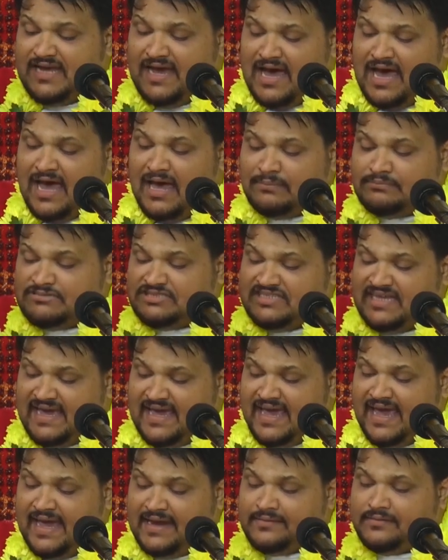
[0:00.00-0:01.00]
their arms,
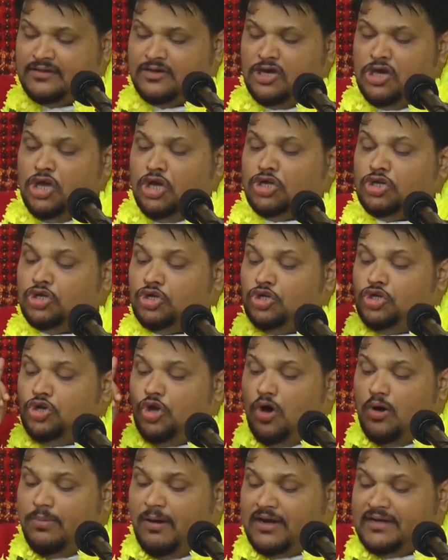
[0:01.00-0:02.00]
their head,
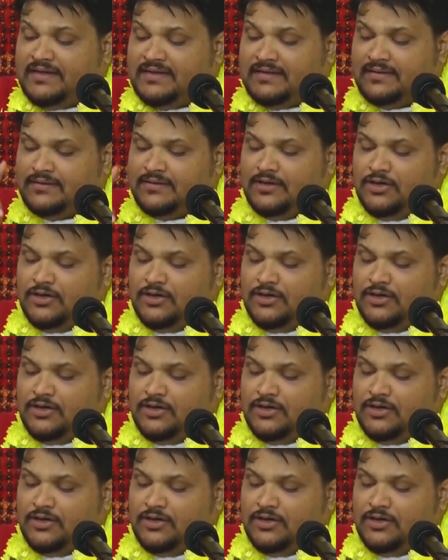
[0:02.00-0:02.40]
nobody,